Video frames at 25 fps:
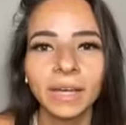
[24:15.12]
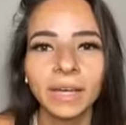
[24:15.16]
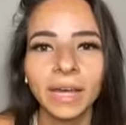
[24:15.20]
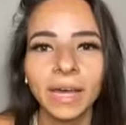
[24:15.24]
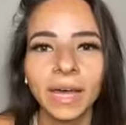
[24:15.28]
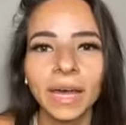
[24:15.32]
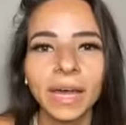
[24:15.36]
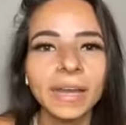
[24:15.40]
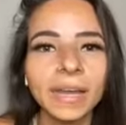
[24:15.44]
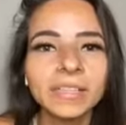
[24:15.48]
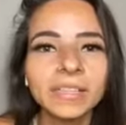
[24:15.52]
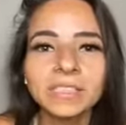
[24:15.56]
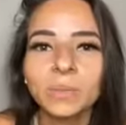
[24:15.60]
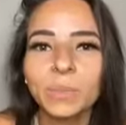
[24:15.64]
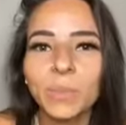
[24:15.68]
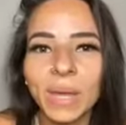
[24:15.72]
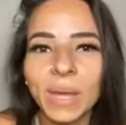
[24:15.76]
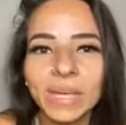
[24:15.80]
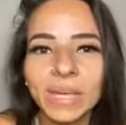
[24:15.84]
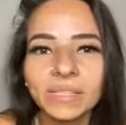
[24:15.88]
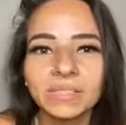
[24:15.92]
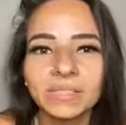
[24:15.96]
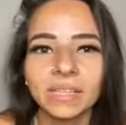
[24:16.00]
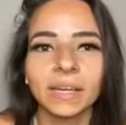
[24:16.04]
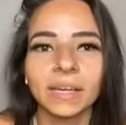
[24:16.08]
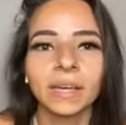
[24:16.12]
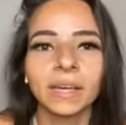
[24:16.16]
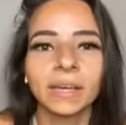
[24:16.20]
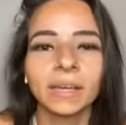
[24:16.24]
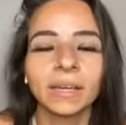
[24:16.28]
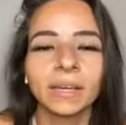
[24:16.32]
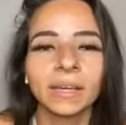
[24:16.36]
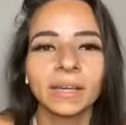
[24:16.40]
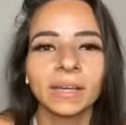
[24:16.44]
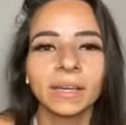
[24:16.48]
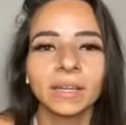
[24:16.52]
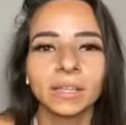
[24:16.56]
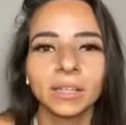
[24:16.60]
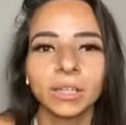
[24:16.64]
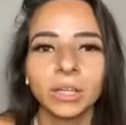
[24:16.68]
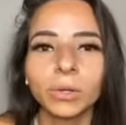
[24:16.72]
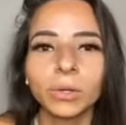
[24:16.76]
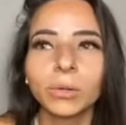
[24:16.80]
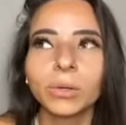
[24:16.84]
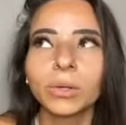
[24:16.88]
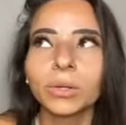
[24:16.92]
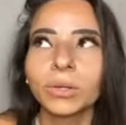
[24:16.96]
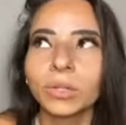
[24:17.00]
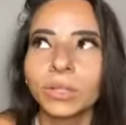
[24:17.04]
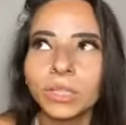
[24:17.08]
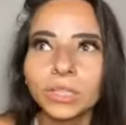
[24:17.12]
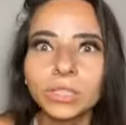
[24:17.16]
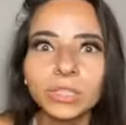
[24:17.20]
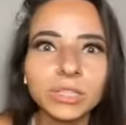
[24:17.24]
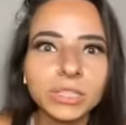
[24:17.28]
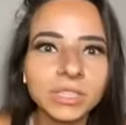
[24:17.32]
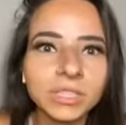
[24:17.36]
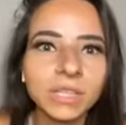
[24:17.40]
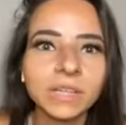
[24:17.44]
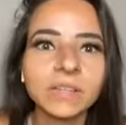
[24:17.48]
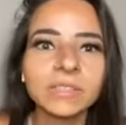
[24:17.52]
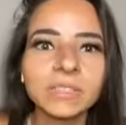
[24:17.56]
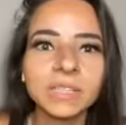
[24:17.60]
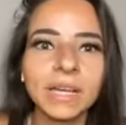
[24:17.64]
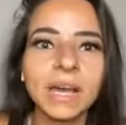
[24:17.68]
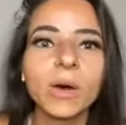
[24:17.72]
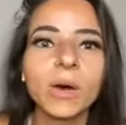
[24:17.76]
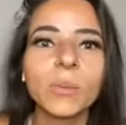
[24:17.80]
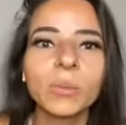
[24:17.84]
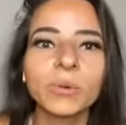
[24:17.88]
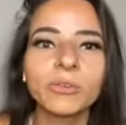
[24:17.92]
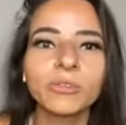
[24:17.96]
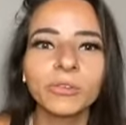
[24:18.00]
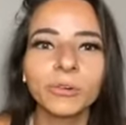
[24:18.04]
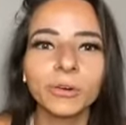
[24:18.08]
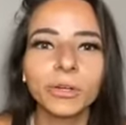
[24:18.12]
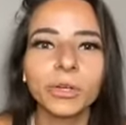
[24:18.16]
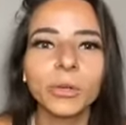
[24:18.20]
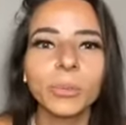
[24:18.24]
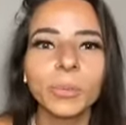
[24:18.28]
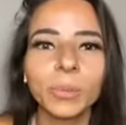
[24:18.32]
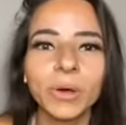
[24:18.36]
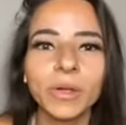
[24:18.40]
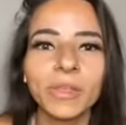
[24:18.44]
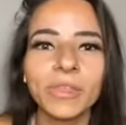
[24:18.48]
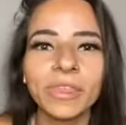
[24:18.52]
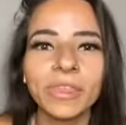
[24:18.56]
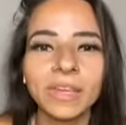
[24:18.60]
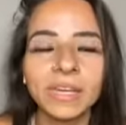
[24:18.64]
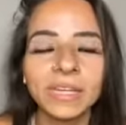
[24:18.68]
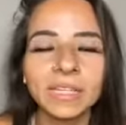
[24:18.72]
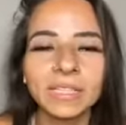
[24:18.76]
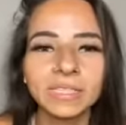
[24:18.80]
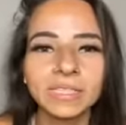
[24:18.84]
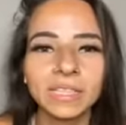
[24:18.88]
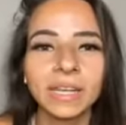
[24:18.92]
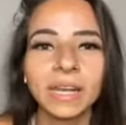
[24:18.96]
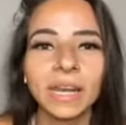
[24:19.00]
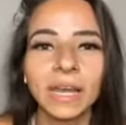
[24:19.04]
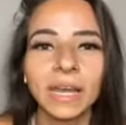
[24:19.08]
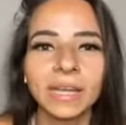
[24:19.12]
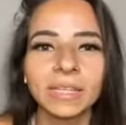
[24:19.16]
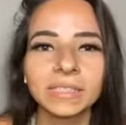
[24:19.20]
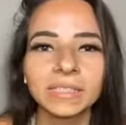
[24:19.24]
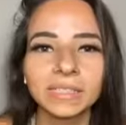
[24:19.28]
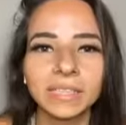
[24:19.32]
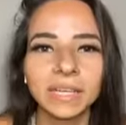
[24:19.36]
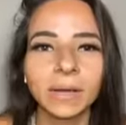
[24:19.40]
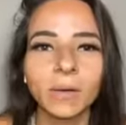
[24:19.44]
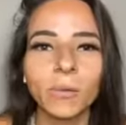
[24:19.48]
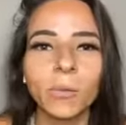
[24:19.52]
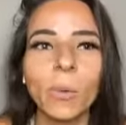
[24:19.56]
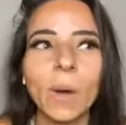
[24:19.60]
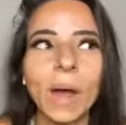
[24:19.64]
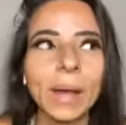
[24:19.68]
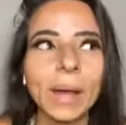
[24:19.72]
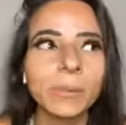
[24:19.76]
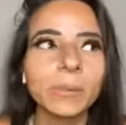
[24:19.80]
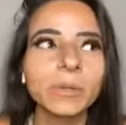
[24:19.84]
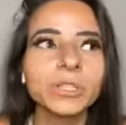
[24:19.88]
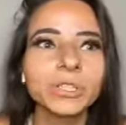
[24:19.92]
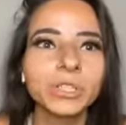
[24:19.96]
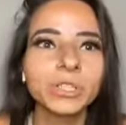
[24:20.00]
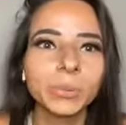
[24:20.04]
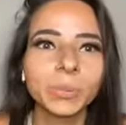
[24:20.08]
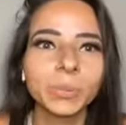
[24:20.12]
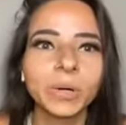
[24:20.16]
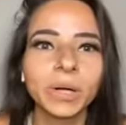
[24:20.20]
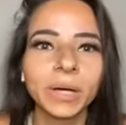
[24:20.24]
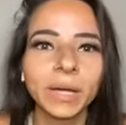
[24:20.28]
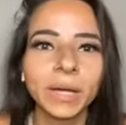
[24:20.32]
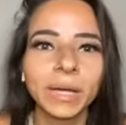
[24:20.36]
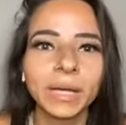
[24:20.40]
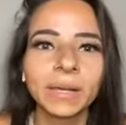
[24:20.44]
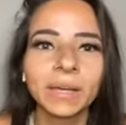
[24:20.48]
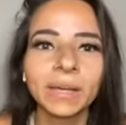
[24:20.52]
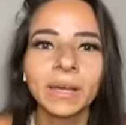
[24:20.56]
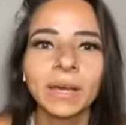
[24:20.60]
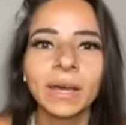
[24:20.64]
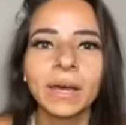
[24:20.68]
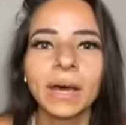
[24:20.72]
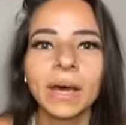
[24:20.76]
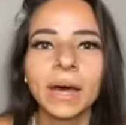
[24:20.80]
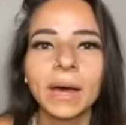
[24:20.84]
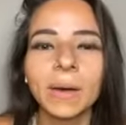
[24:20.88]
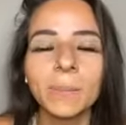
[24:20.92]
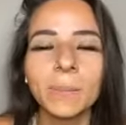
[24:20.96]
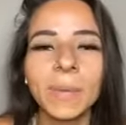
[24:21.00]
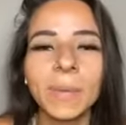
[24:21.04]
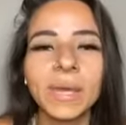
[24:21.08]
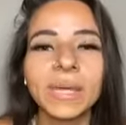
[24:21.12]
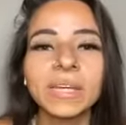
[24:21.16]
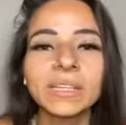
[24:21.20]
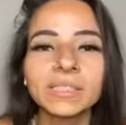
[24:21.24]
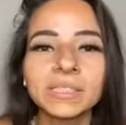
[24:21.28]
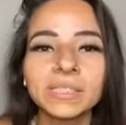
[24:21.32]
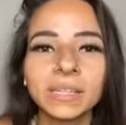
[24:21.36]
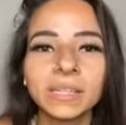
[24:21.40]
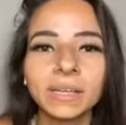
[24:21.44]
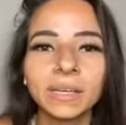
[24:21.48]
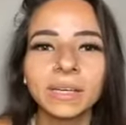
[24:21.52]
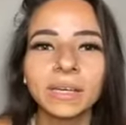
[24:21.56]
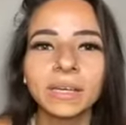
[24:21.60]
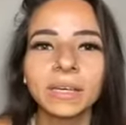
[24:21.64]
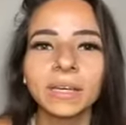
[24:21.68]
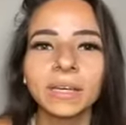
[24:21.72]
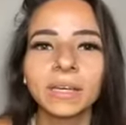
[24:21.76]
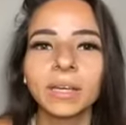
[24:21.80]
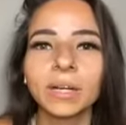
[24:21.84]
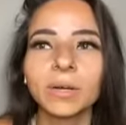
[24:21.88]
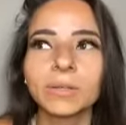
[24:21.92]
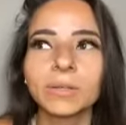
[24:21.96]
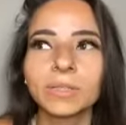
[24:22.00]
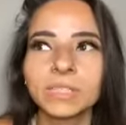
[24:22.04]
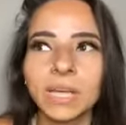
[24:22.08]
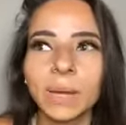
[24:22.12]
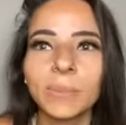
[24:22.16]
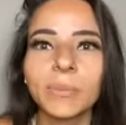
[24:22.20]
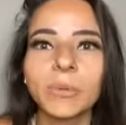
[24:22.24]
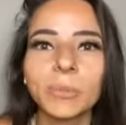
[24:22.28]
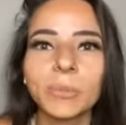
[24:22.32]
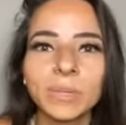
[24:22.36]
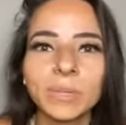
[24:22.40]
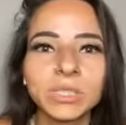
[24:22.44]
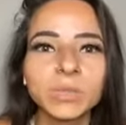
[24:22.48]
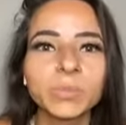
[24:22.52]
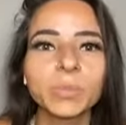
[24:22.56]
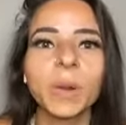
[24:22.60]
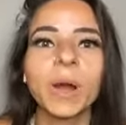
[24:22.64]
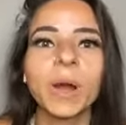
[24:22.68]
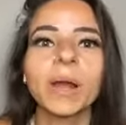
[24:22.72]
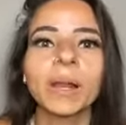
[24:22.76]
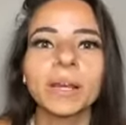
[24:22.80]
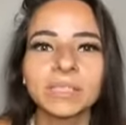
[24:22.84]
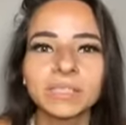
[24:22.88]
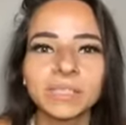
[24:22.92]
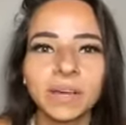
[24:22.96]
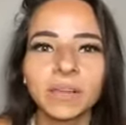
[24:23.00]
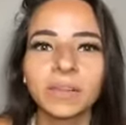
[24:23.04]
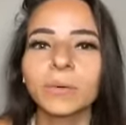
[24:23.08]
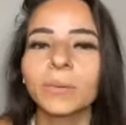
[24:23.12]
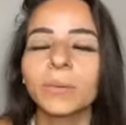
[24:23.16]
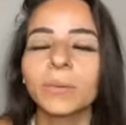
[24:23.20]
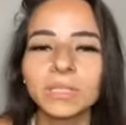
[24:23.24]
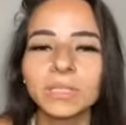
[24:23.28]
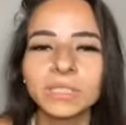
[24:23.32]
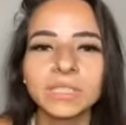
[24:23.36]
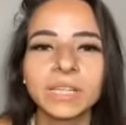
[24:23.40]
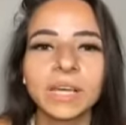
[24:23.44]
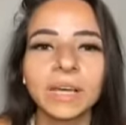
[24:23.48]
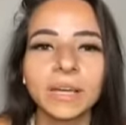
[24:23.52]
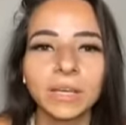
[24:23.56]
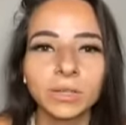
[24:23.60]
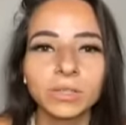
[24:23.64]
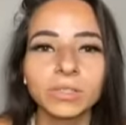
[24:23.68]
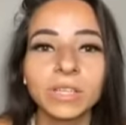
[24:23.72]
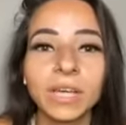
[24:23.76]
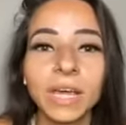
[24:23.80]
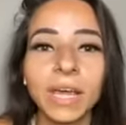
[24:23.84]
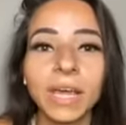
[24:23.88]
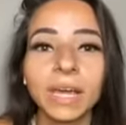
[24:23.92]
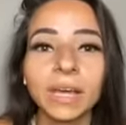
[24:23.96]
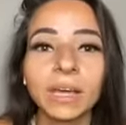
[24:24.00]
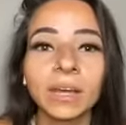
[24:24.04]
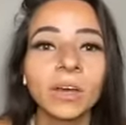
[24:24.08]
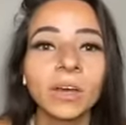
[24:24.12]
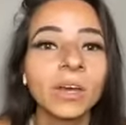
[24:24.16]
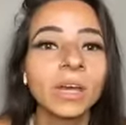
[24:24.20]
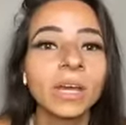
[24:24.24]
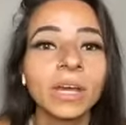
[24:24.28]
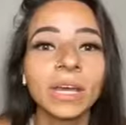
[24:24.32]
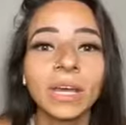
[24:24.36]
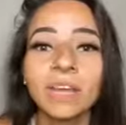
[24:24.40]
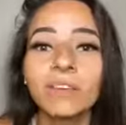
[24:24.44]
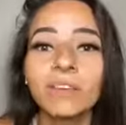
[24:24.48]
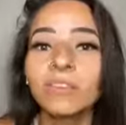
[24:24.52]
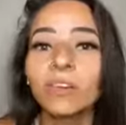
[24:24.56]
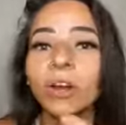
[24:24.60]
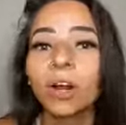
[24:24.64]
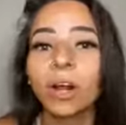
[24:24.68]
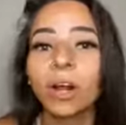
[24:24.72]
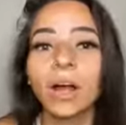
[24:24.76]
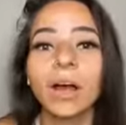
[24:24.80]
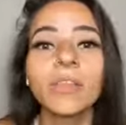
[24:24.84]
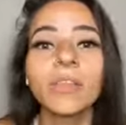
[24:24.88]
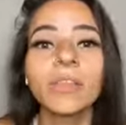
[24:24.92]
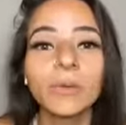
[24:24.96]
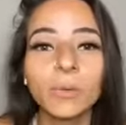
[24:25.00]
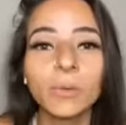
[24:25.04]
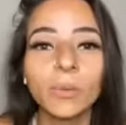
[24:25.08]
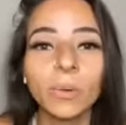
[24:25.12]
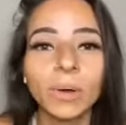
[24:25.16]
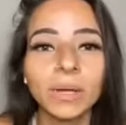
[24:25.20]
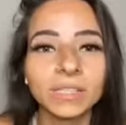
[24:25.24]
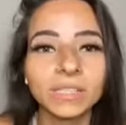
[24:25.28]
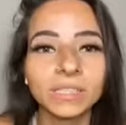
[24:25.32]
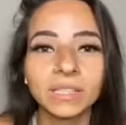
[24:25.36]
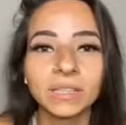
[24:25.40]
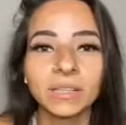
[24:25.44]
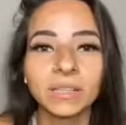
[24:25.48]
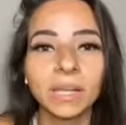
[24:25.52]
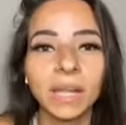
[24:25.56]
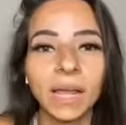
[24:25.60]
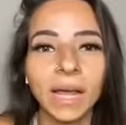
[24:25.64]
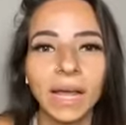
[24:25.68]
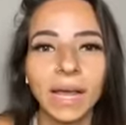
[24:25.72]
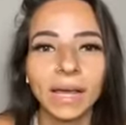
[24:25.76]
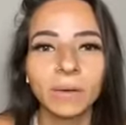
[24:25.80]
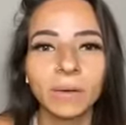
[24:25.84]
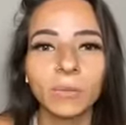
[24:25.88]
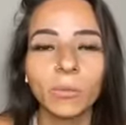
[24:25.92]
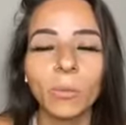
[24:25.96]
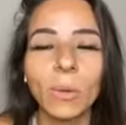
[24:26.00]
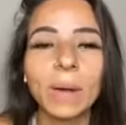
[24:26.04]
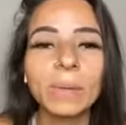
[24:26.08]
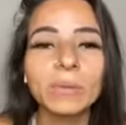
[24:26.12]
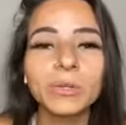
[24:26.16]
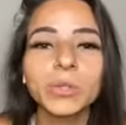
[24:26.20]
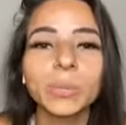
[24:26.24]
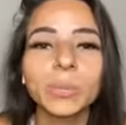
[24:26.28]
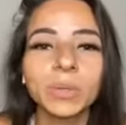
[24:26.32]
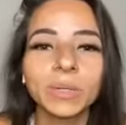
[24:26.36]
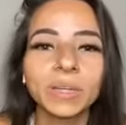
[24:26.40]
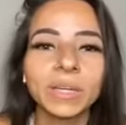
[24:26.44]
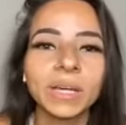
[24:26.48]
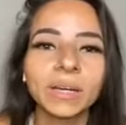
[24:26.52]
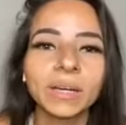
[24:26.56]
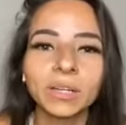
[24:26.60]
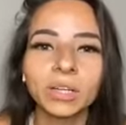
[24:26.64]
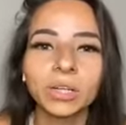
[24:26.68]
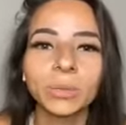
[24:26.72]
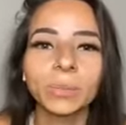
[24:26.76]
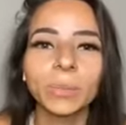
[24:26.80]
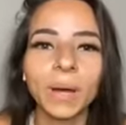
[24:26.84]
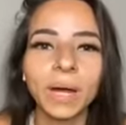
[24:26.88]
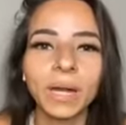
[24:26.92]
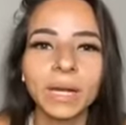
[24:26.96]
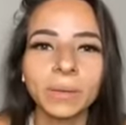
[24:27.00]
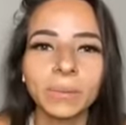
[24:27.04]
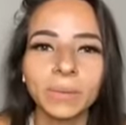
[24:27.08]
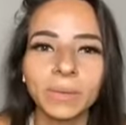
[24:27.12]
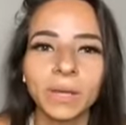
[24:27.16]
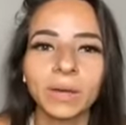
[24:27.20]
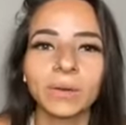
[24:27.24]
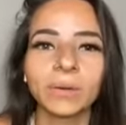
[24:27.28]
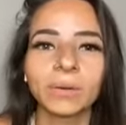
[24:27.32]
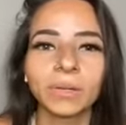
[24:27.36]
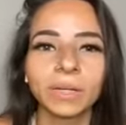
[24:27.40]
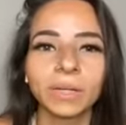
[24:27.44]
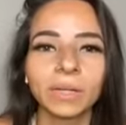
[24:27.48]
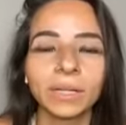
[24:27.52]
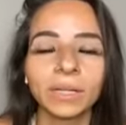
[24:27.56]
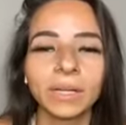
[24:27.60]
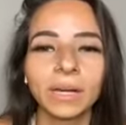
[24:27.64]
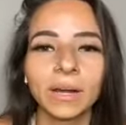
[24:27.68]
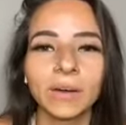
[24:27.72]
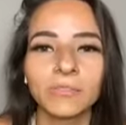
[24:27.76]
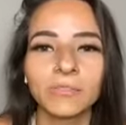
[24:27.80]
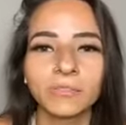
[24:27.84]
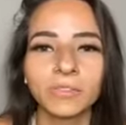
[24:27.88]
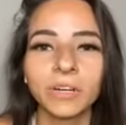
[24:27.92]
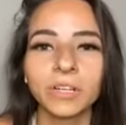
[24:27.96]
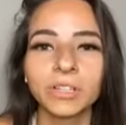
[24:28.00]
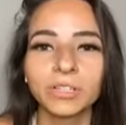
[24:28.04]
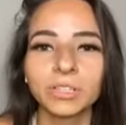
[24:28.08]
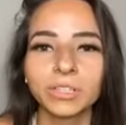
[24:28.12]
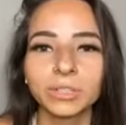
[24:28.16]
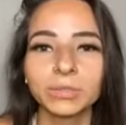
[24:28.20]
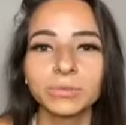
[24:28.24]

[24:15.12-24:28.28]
And it's amazing. Clean your cells out before you put things in it. It's like, why would you put amazing, supplements, products, other ones that you take, even our other ones in the line, why would you put that in your body without cleaning it out first?